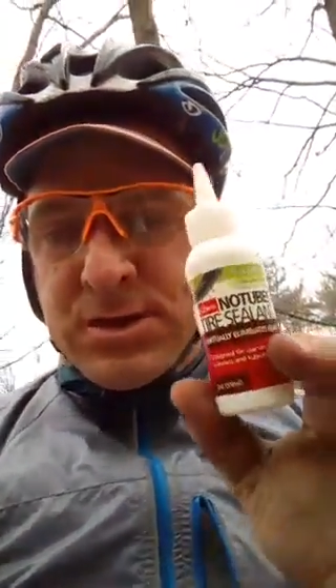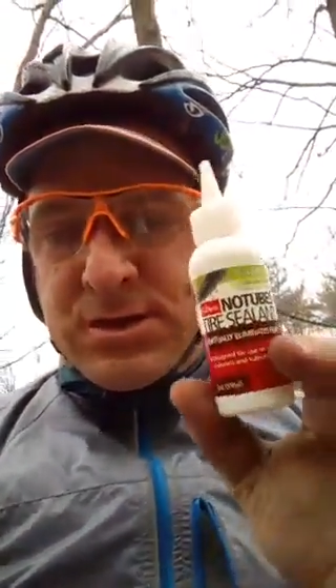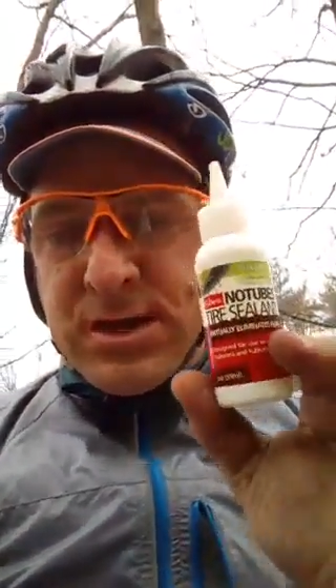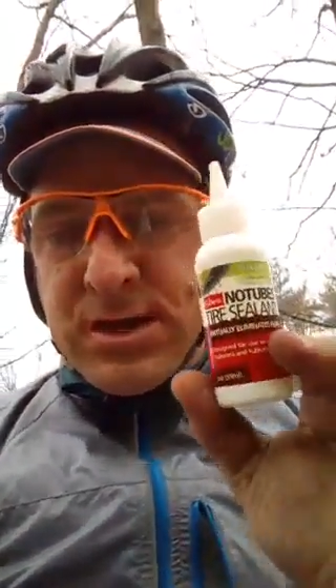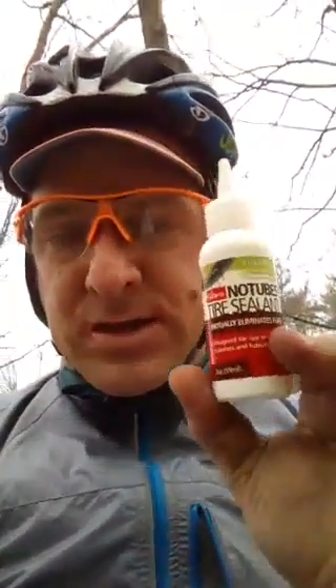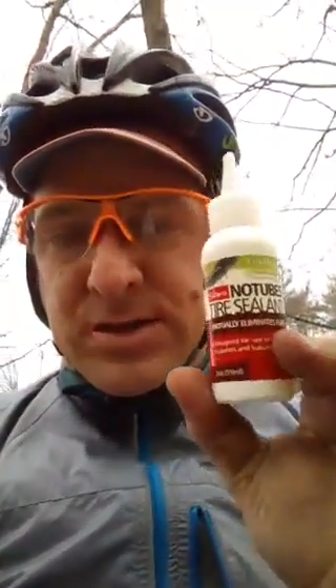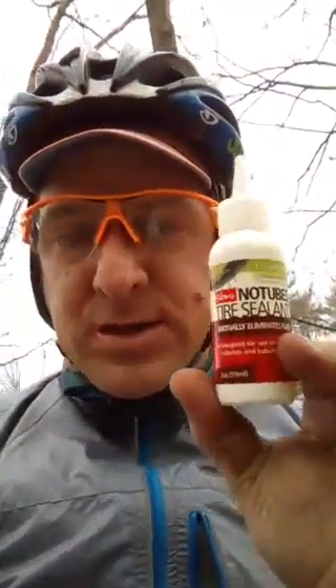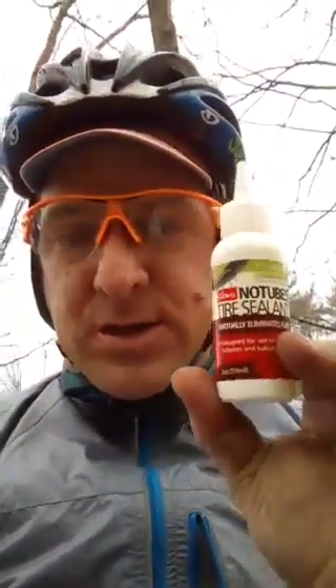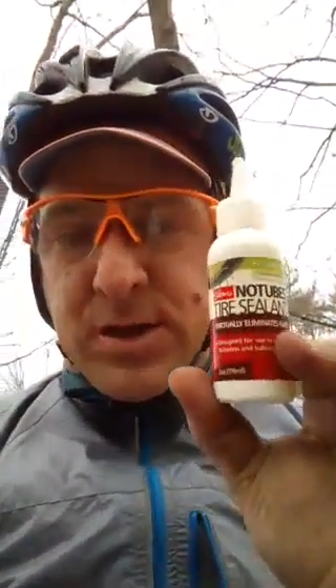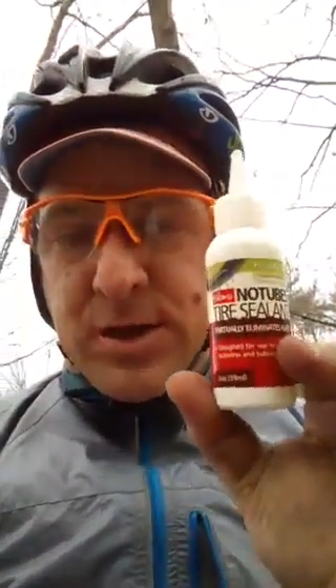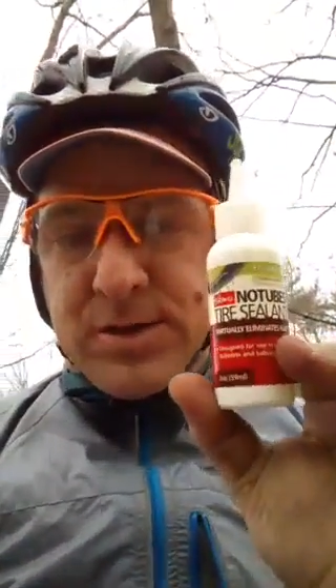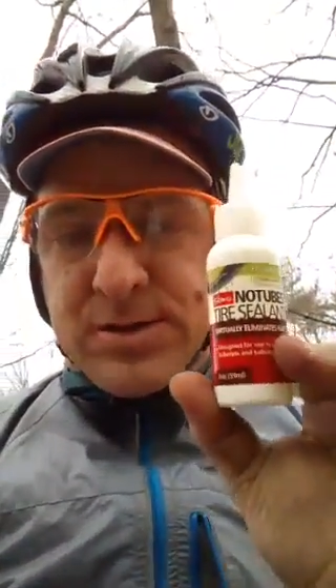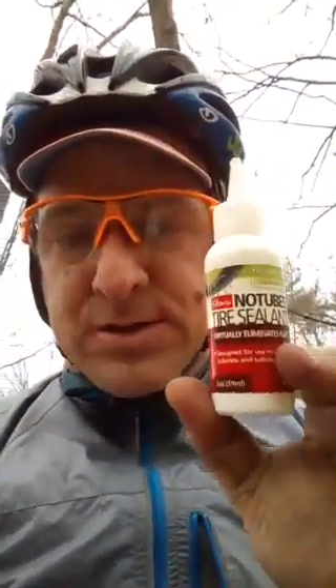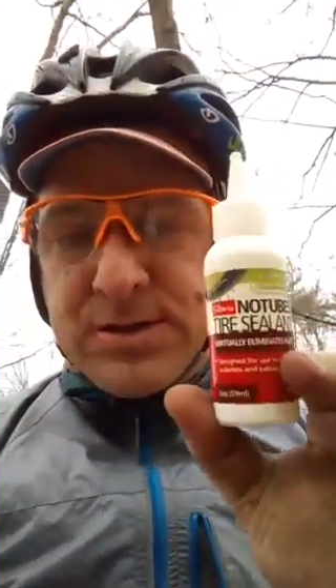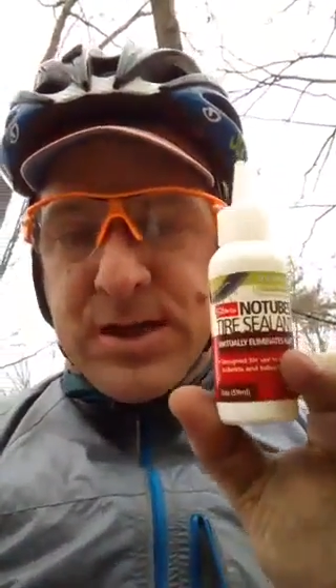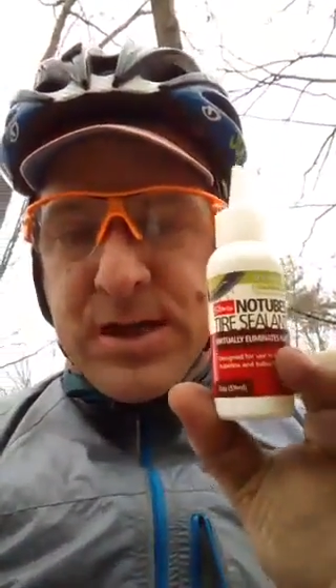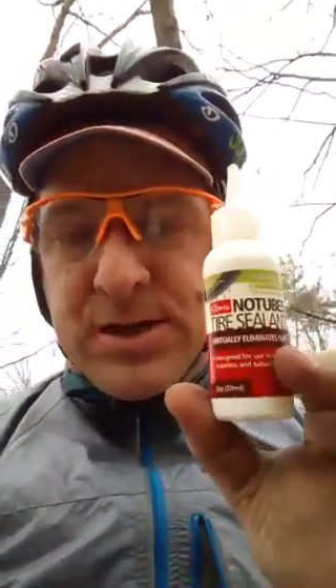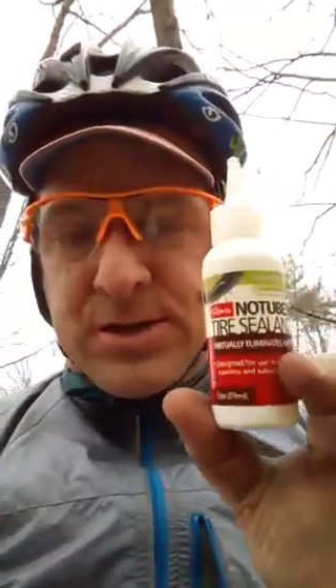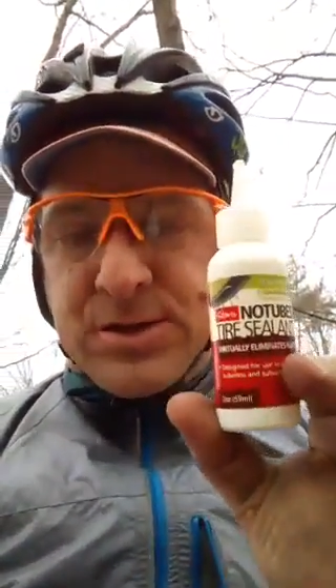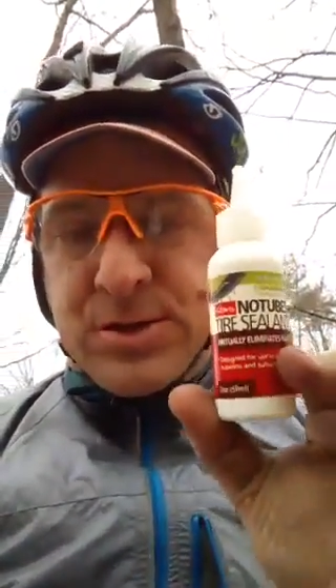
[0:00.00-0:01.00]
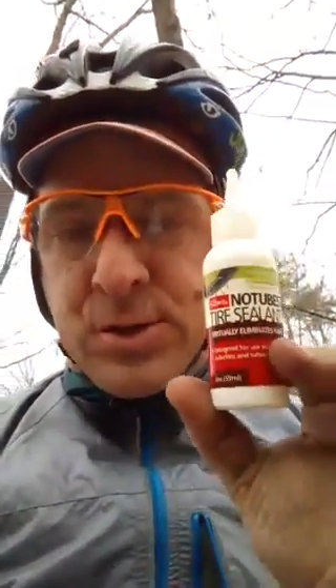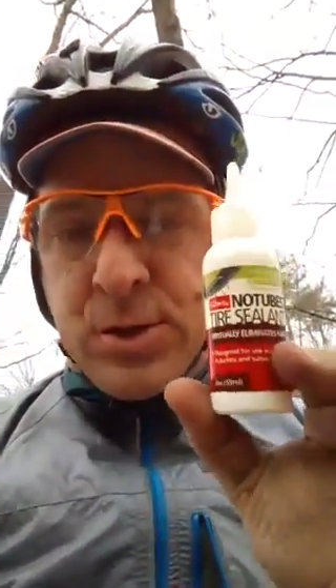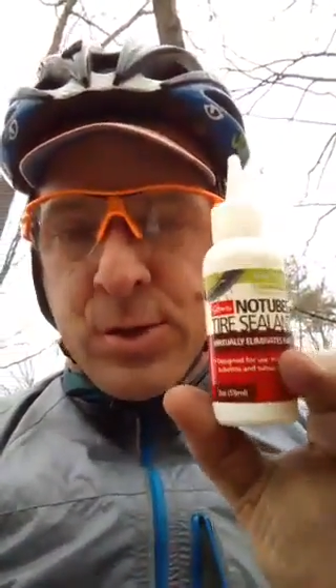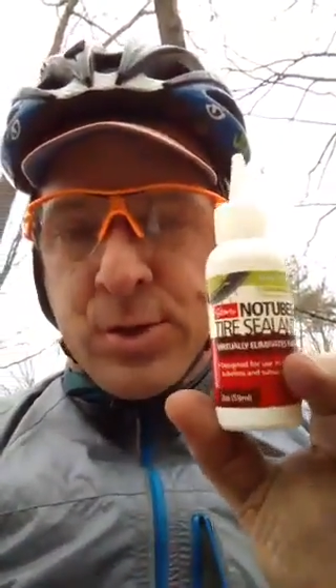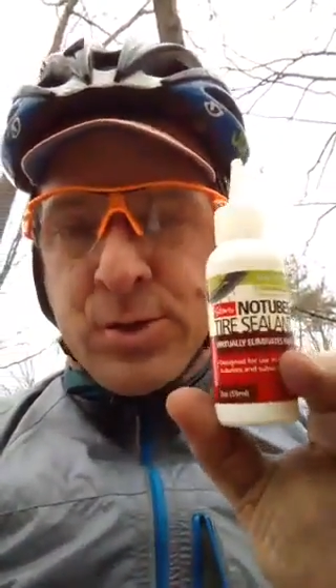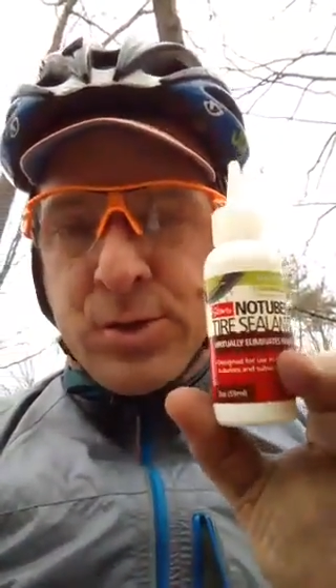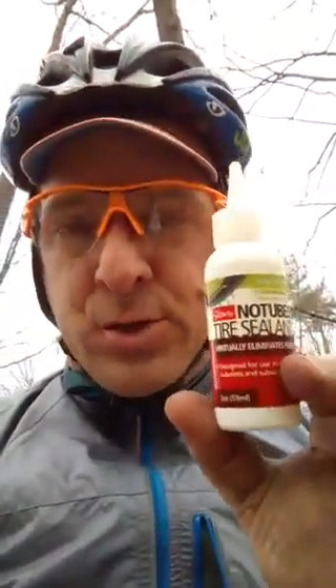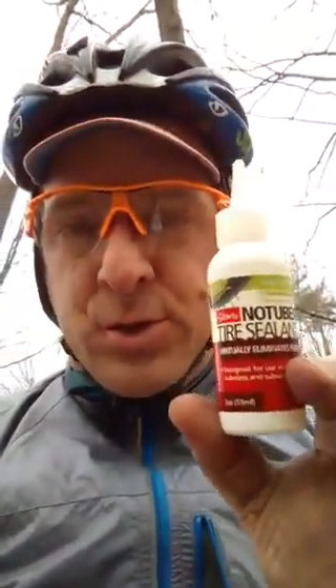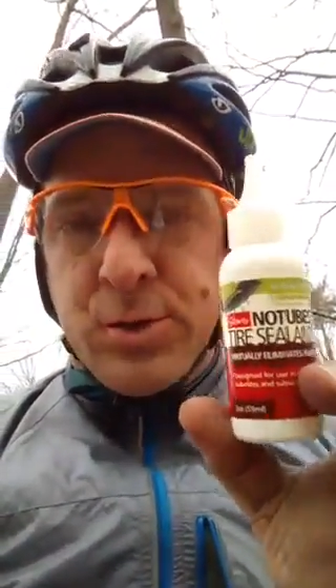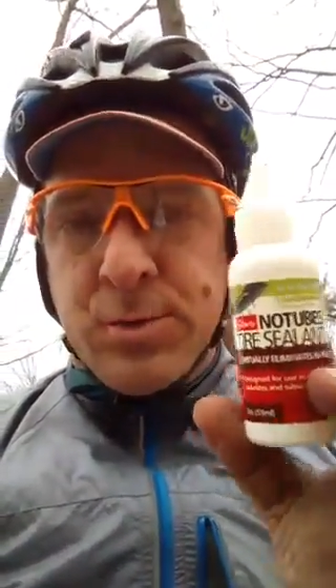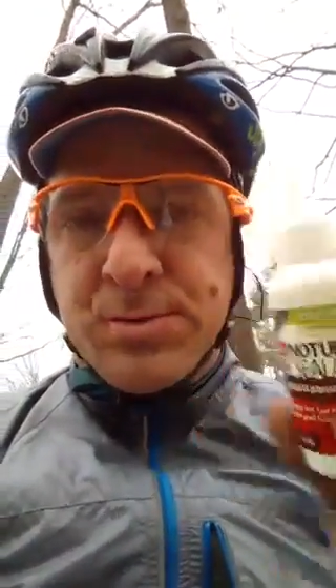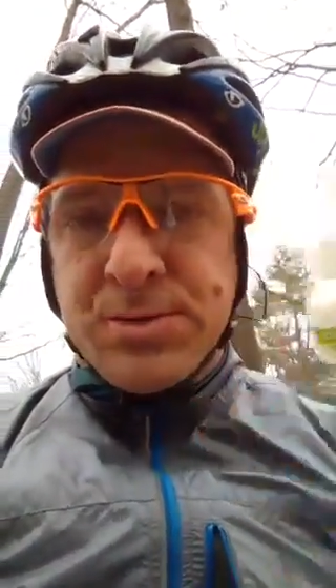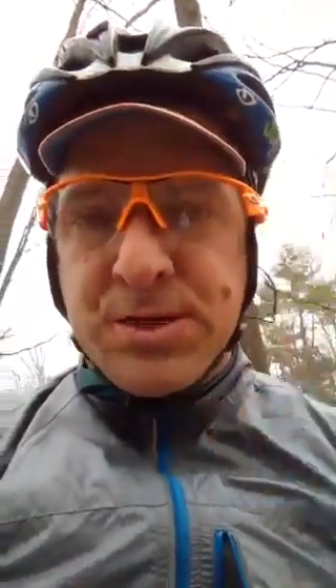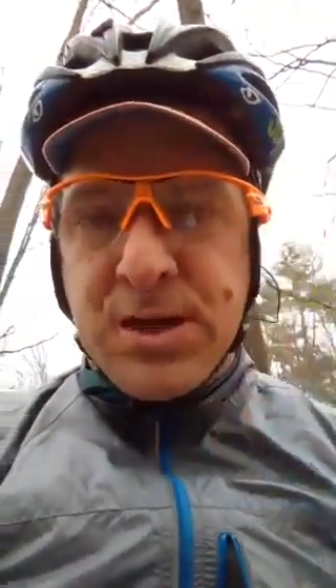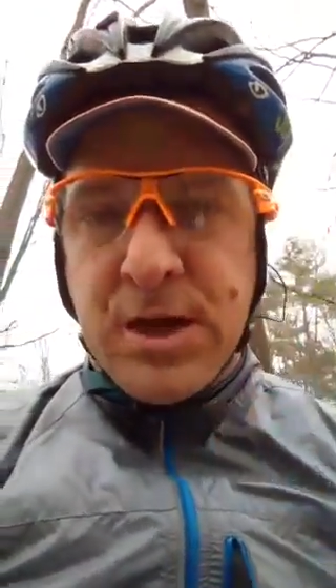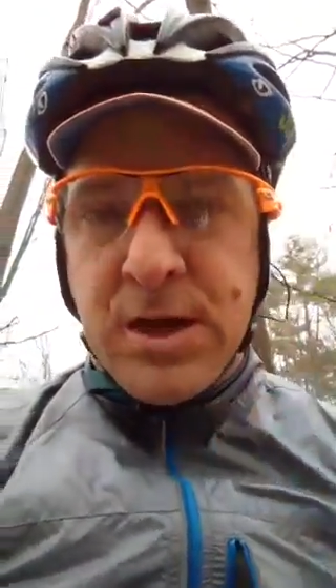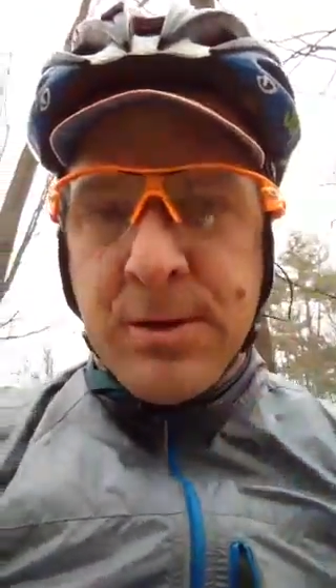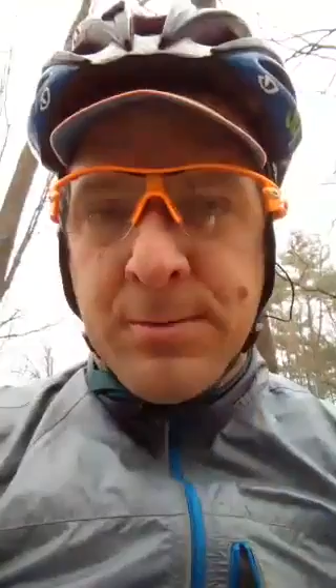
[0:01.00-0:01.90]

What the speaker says: It's actually called Stan's No Tubes.